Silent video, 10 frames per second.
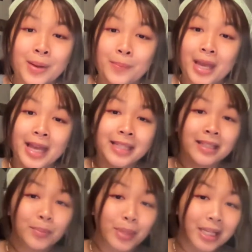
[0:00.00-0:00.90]
pen
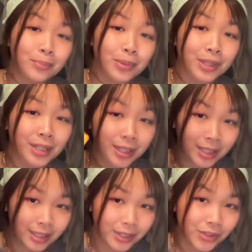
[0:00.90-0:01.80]
to paper
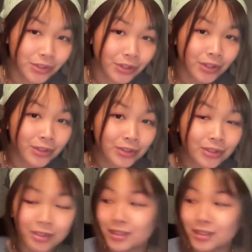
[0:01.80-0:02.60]
journal.